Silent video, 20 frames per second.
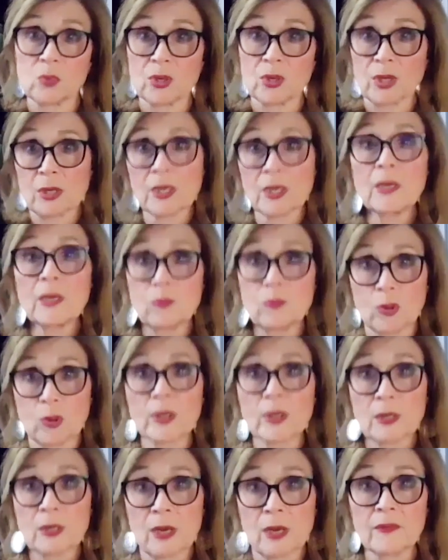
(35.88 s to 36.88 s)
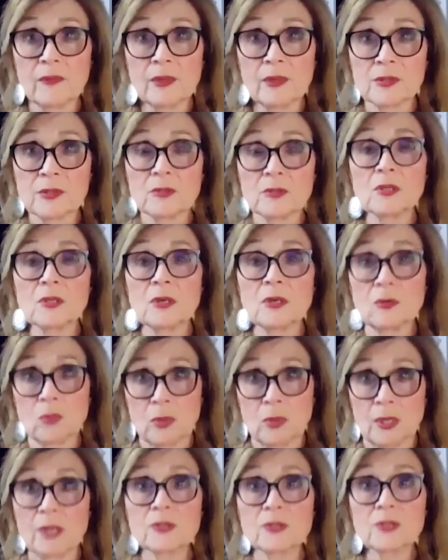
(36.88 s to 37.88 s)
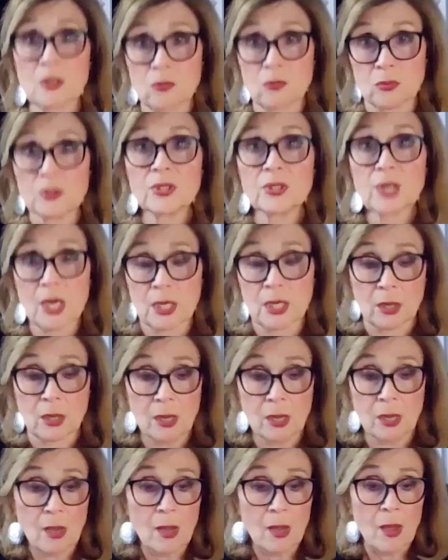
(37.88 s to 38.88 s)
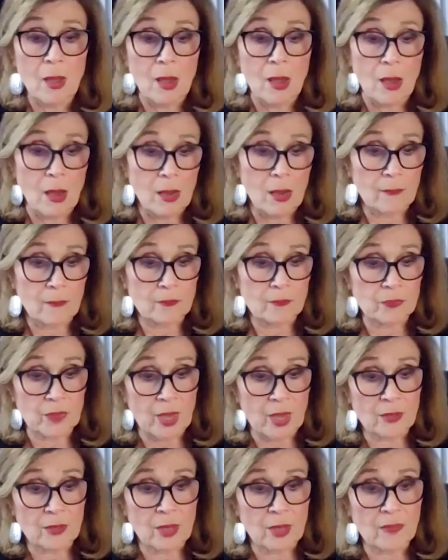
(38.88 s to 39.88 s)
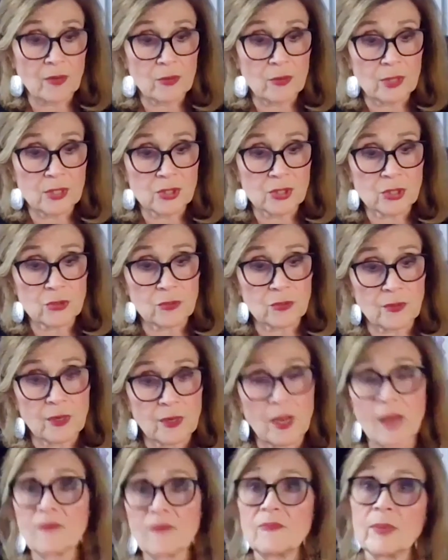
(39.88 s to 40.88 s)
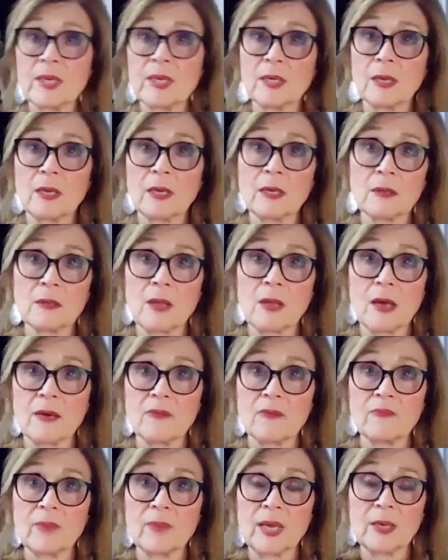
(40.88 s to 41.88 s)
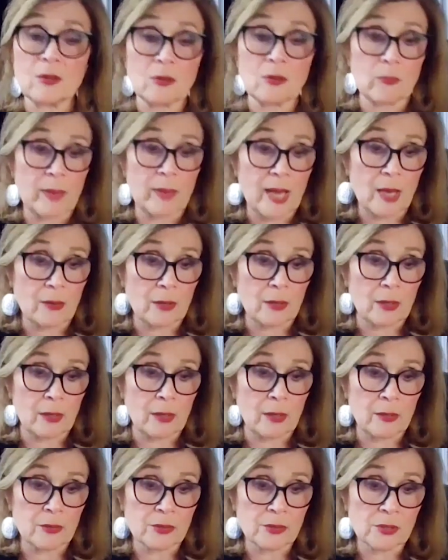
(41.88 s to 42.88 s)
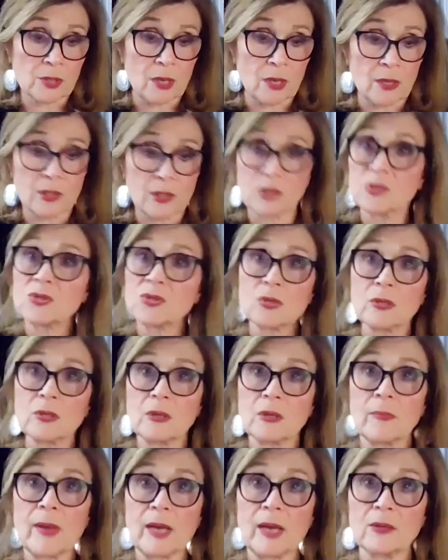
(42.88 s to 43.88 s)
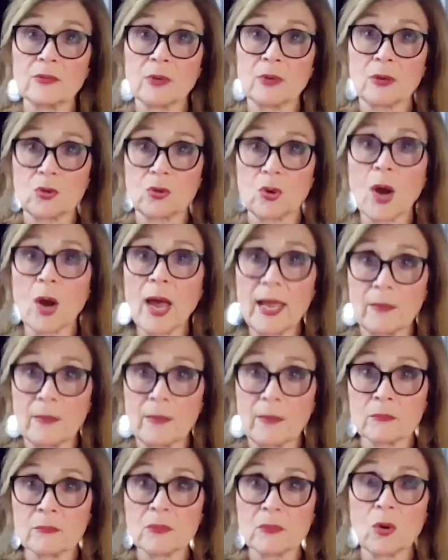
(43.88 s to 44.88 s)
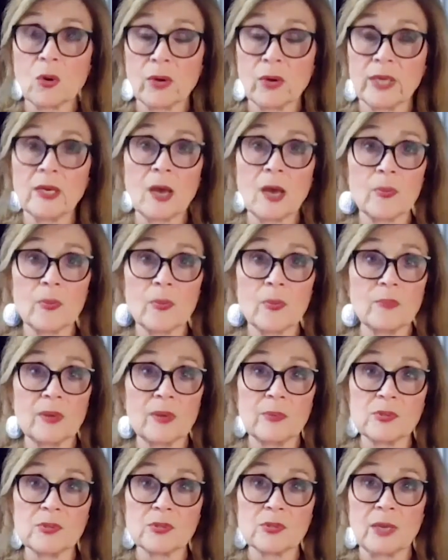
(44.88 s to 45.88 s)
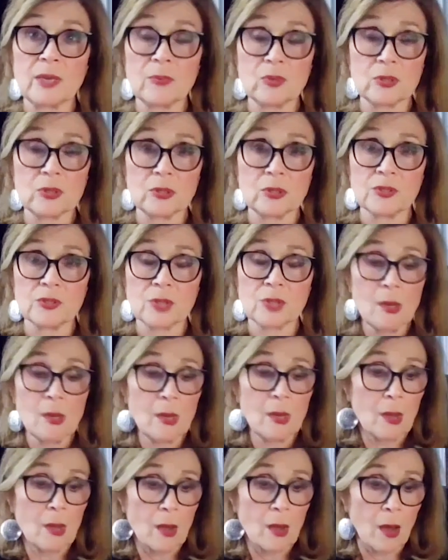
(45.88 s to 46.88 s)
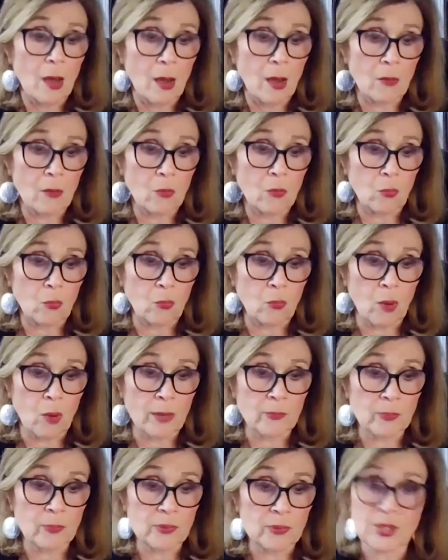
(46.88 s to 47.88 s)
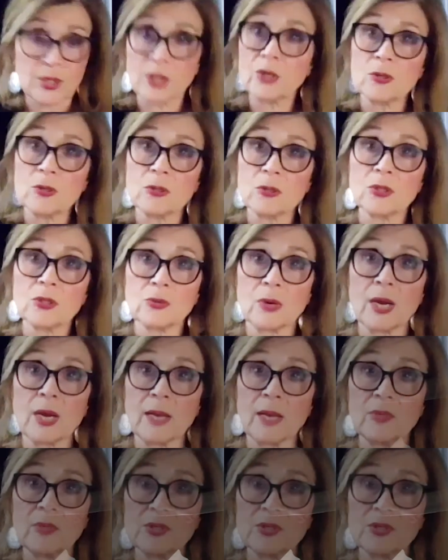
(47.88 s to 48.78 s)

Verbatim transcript: we're going to keep working on this until we're, until we're done. Um, another issue that I've been getting a lot of mail about is a uh, concern about crime going up in people's neighborhoods. Uh, one particular crime